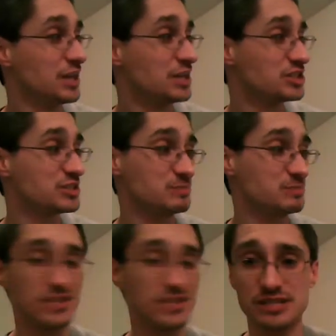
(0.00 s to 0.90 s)
It just
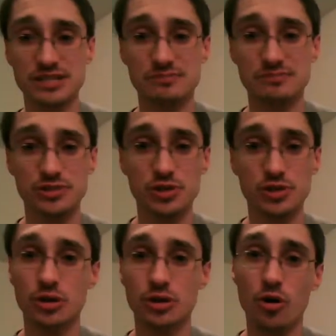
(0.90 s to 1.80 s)
doesn't
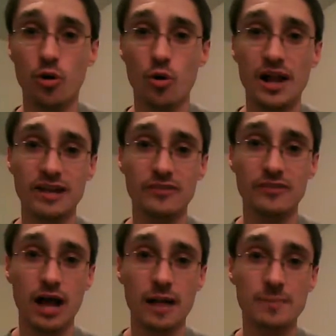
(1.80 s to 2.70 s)
do a whole heck of a
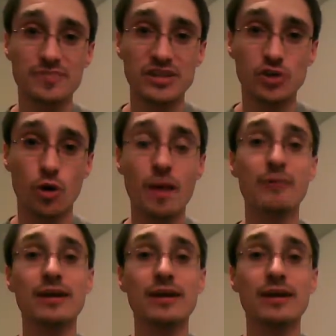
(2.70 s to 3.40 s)
lot. So my